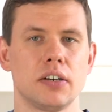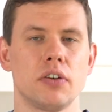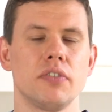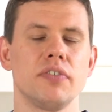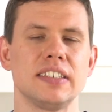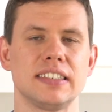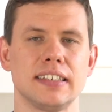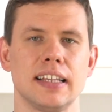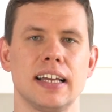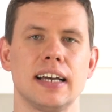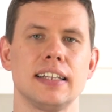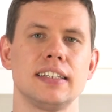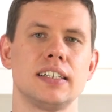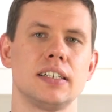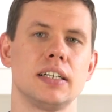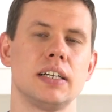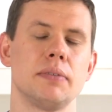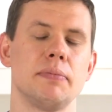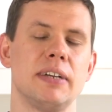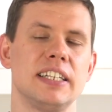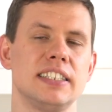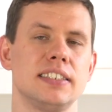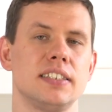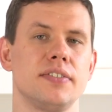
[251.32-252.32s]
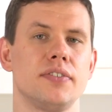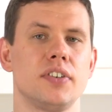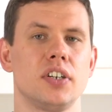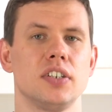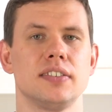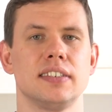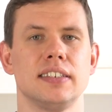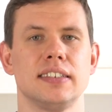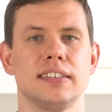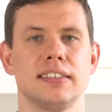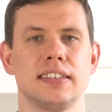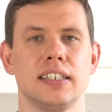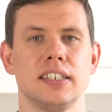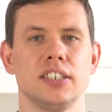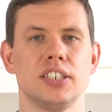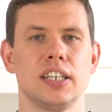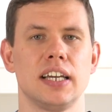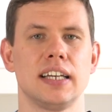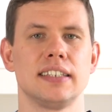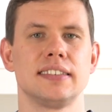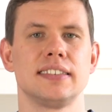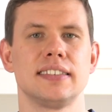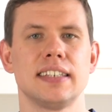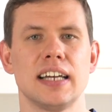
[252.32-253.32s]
are obviously other metaverses such as